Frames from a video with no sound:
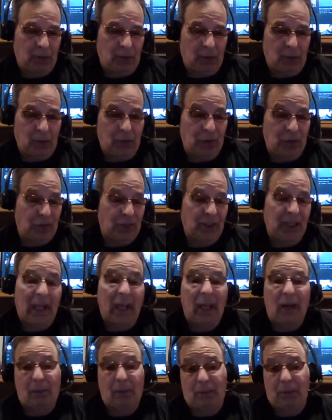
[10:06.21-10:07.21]
which is
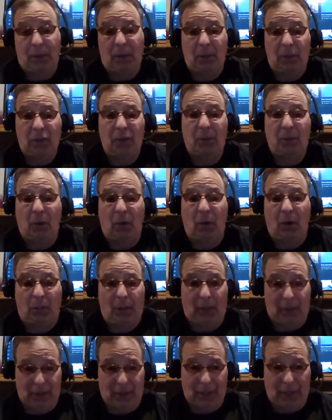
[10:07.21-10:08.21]
now pretty much bought
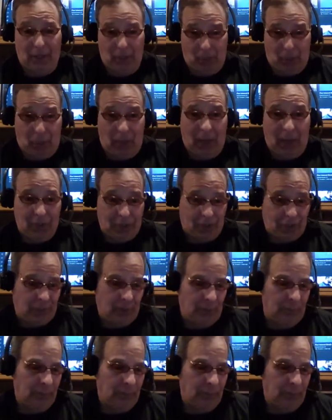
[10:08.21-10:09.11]
by the Democrats.